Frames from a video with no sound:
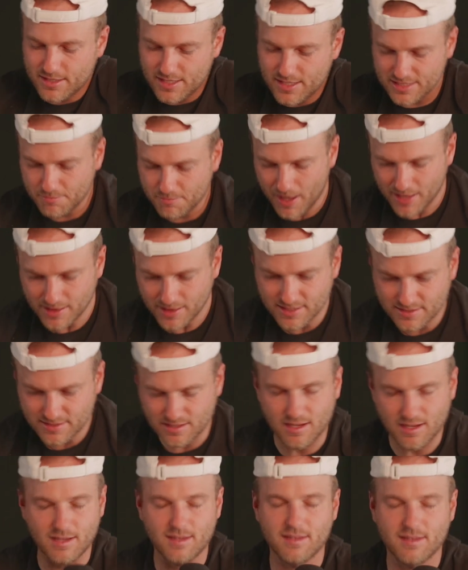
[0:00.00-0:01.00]
It's by
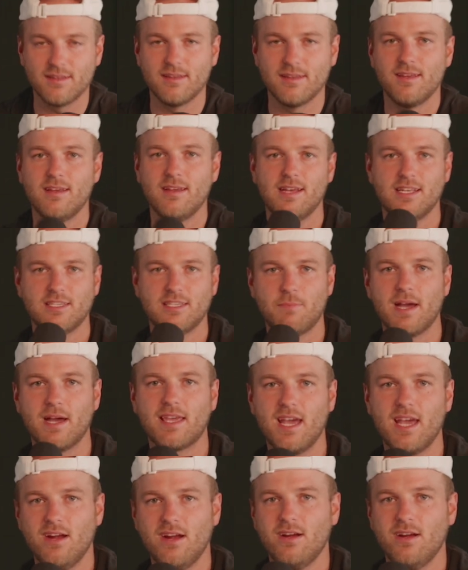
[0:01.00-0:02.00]
listening, it's by
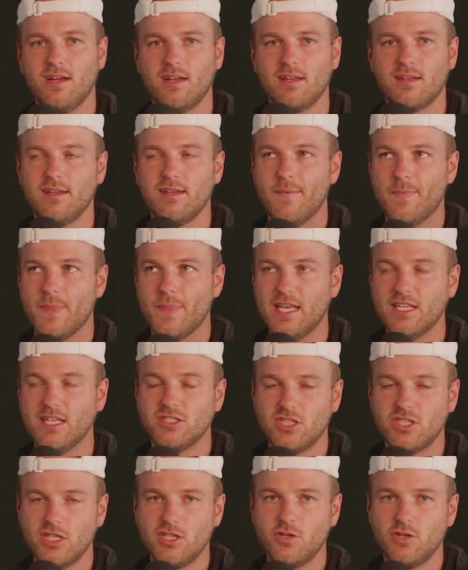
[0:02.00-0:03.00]
caring, and
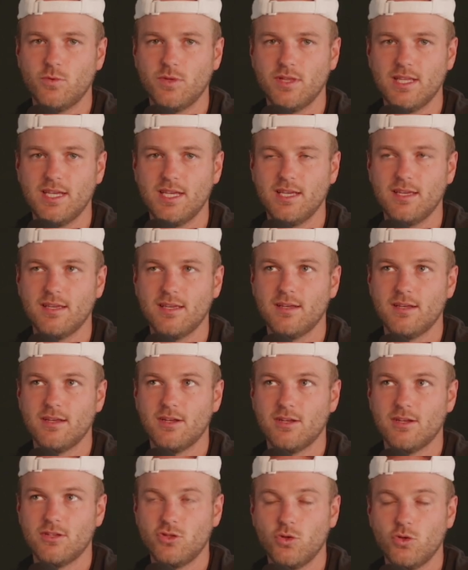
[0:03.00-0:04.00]
genuinely
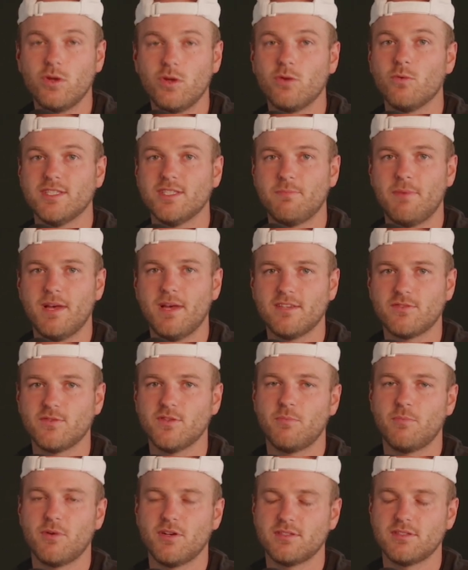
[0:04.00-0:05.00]
doing what's best for the
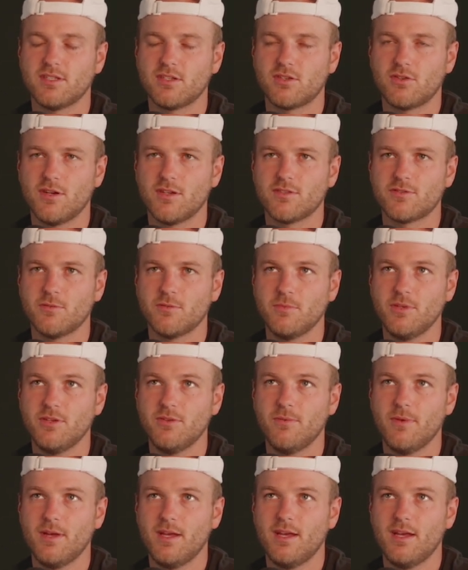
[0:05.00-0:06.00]
person across from you.
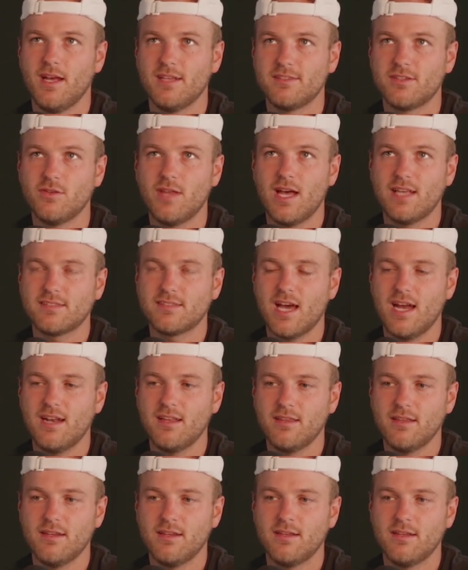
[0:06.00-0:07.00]
And so that's kind of
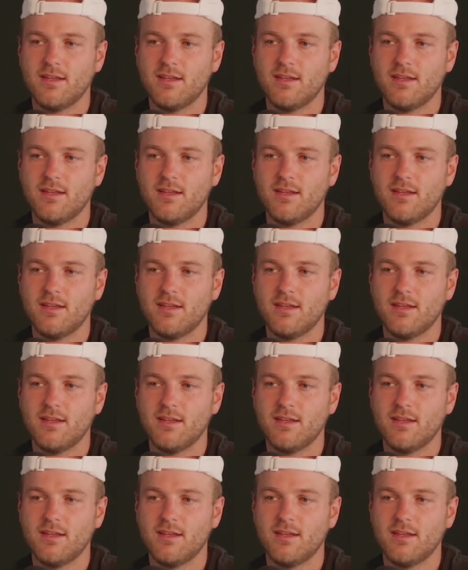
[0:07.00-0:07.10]
the